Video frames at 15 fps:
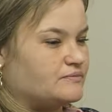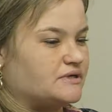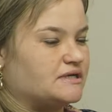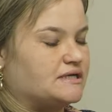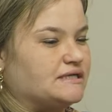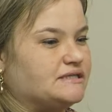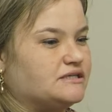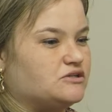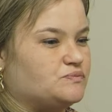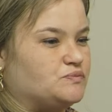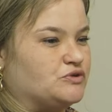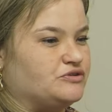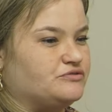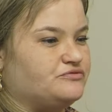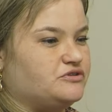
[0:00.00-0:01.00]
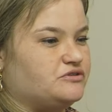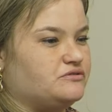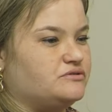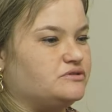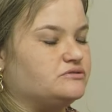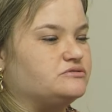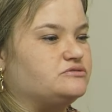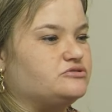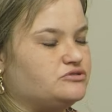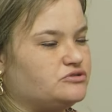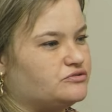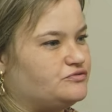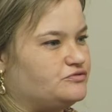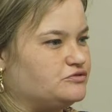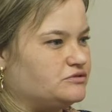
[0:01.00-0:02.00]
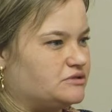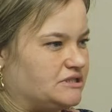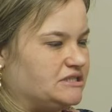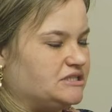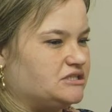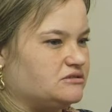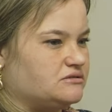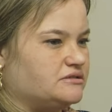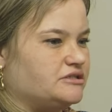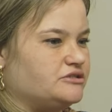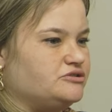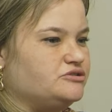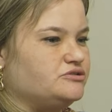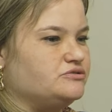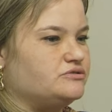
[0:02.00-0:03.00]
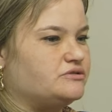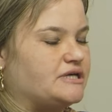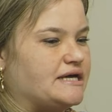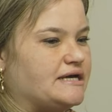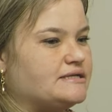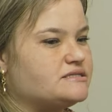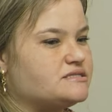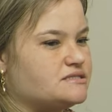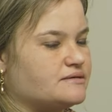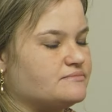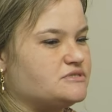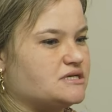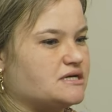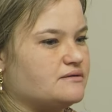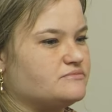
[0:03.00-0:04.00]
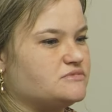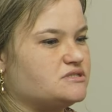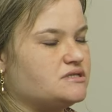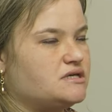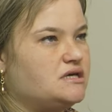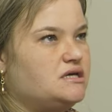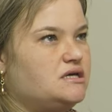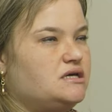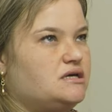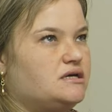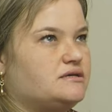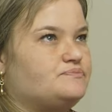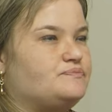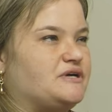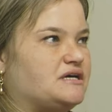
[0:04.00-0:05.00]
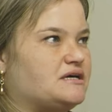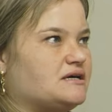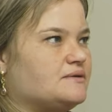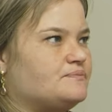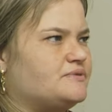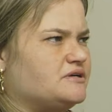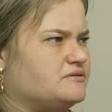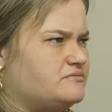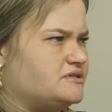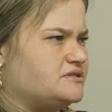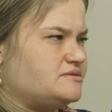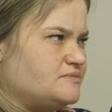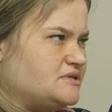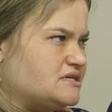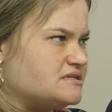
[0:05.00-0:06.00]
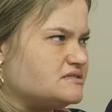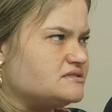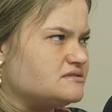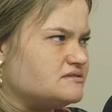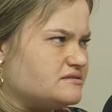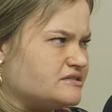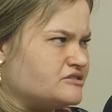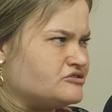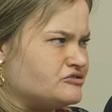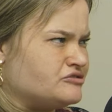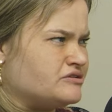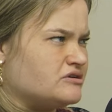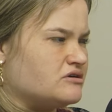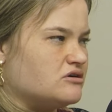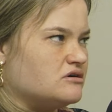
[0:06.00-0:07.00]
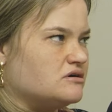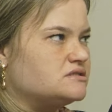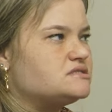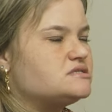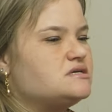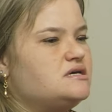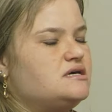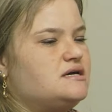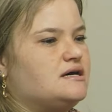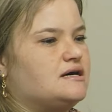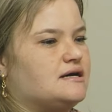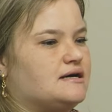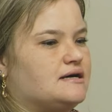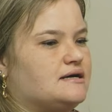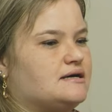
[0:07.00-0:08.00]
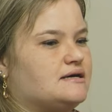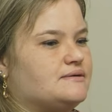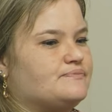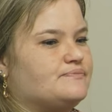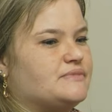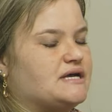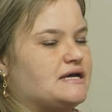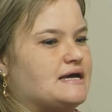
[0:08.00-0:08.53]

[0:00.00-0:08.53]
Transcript: a clinical point of view, you'll do your full clinical, and you can sometimes pick up arrhythmias and things in the heart, and